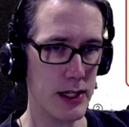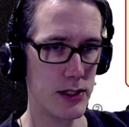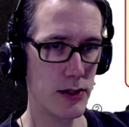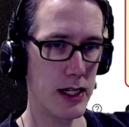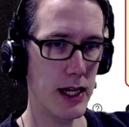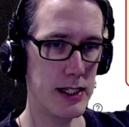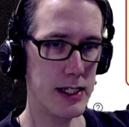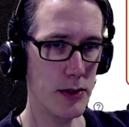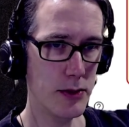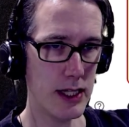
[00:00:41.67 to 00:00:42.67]
So the
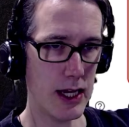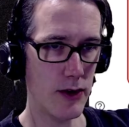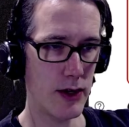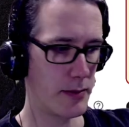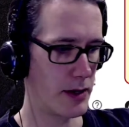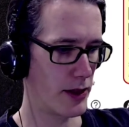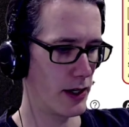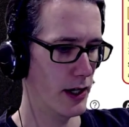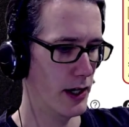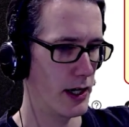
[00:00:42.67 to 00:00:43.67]
idea with the area
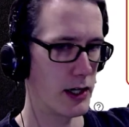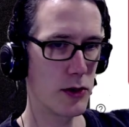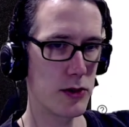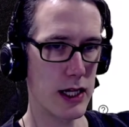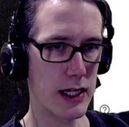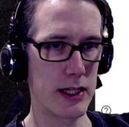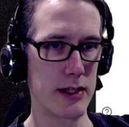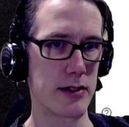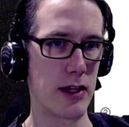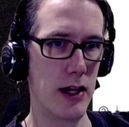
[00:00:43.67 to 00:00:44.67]
method goes like
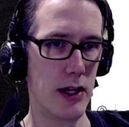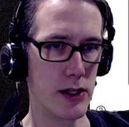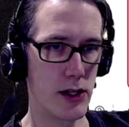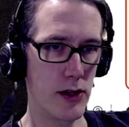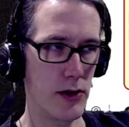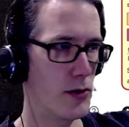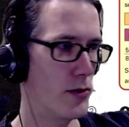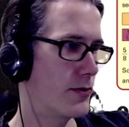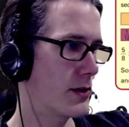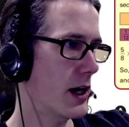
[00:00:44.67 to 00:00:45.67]
this.
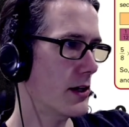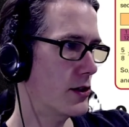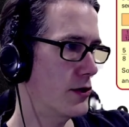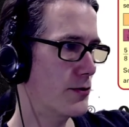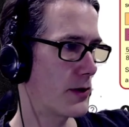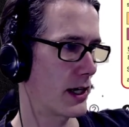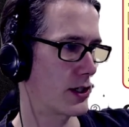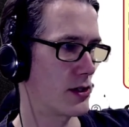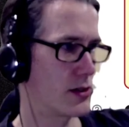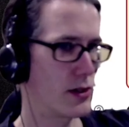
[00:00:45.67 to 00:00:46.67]
You've got two
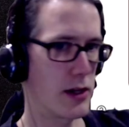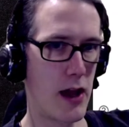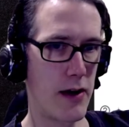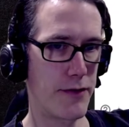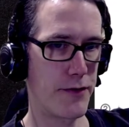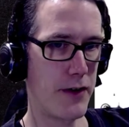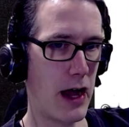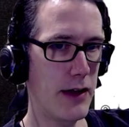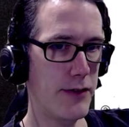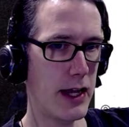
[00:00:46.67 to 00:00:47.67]
fractions. So you got
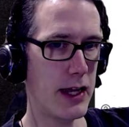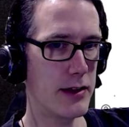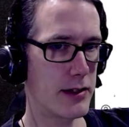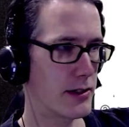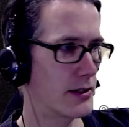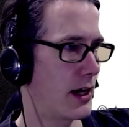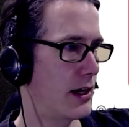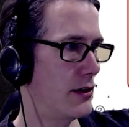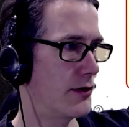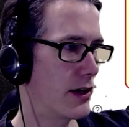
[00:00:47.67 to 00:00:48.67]
5/8
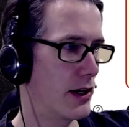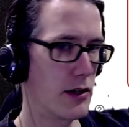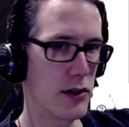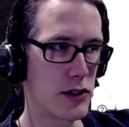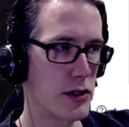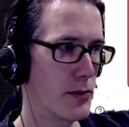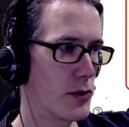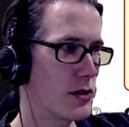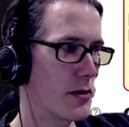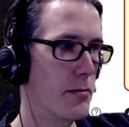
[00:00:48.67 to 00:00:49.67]
and you're
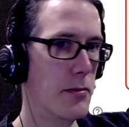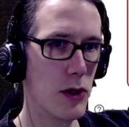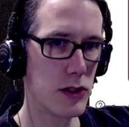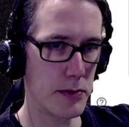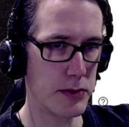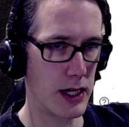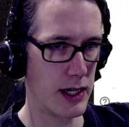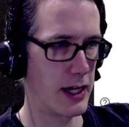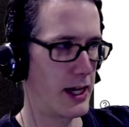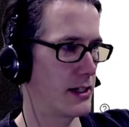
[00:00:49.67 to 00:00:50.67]
supposed to
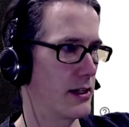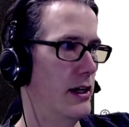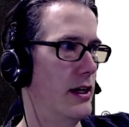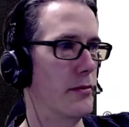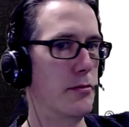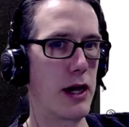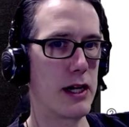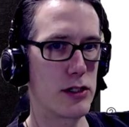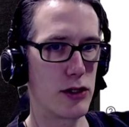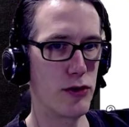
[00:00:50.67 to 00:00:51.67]
multiply that
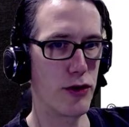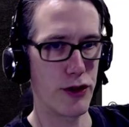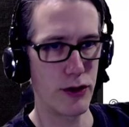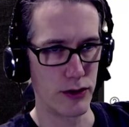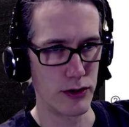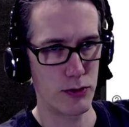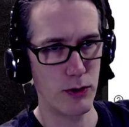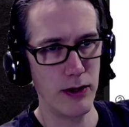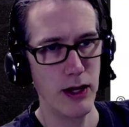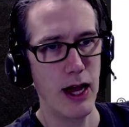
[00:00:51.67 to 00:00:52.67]
by 2/3.
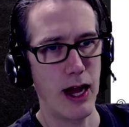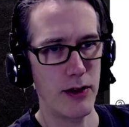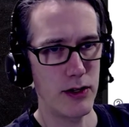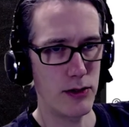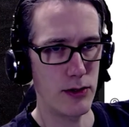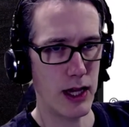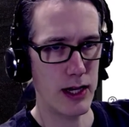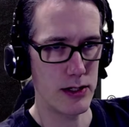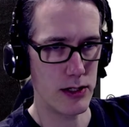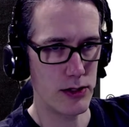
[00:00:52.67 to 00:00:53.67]
Well, how you do that
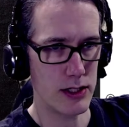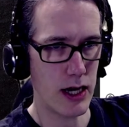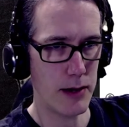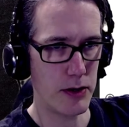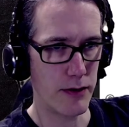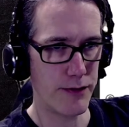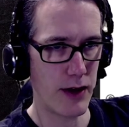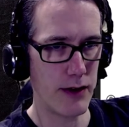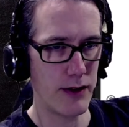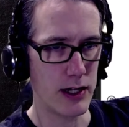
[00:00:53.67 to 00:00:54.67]
is you set up your
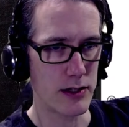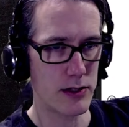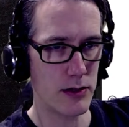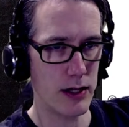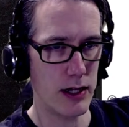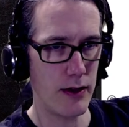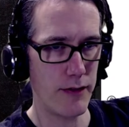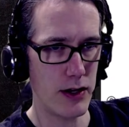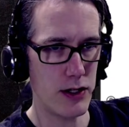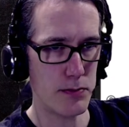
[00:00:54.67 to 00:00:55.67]
5/8. So
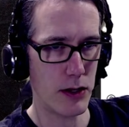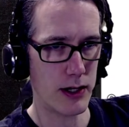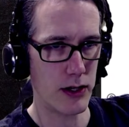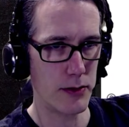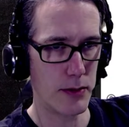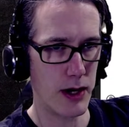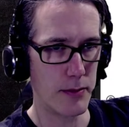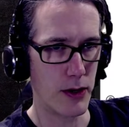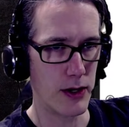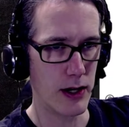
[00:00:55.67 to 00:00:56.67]
if I just block out the
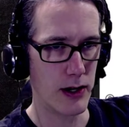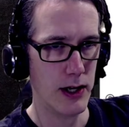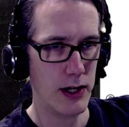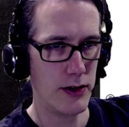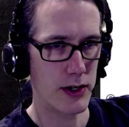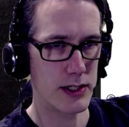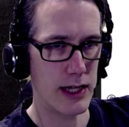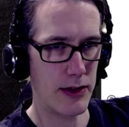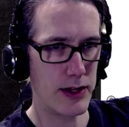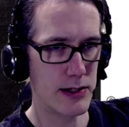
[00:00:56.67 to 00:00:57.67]
bottom part here, you can
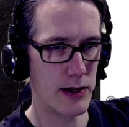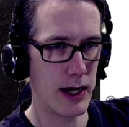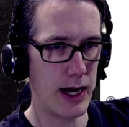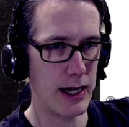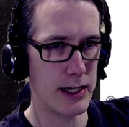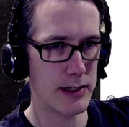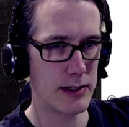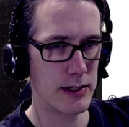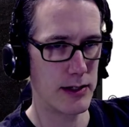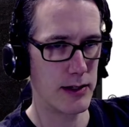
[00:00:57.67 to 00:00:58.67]
see how these are
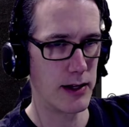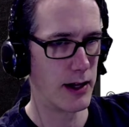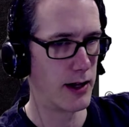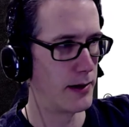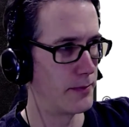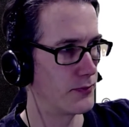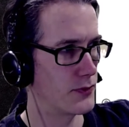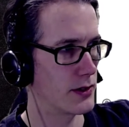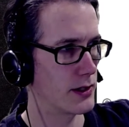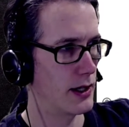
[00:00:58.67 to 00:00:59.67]
um,
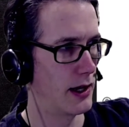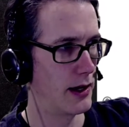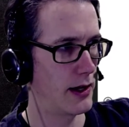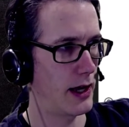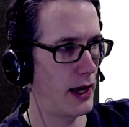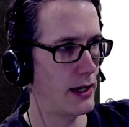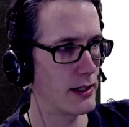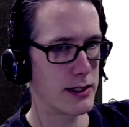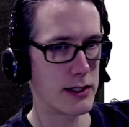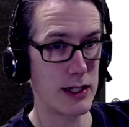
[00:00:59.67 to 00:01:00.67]
uh, 8
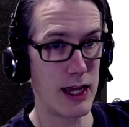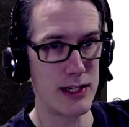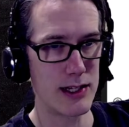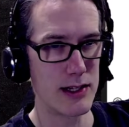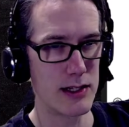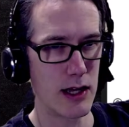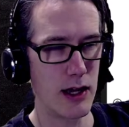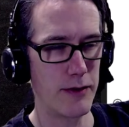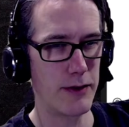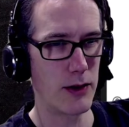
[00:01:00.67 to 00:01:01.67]
slices
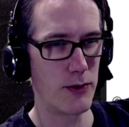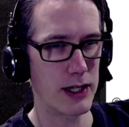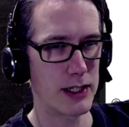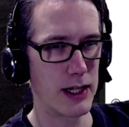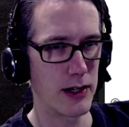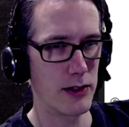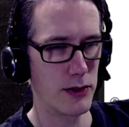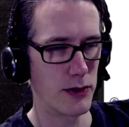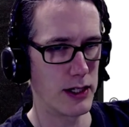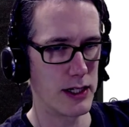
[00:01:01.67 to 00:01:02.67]
of a rectangle,
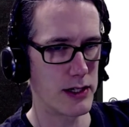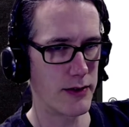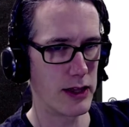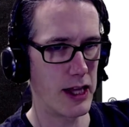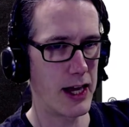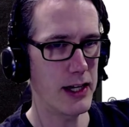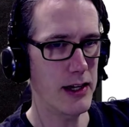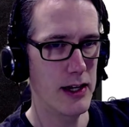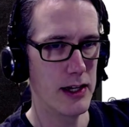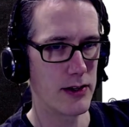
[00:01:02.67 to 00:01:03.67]
or at least of a line,
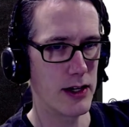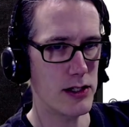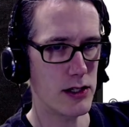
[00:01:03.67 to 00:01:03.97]
right?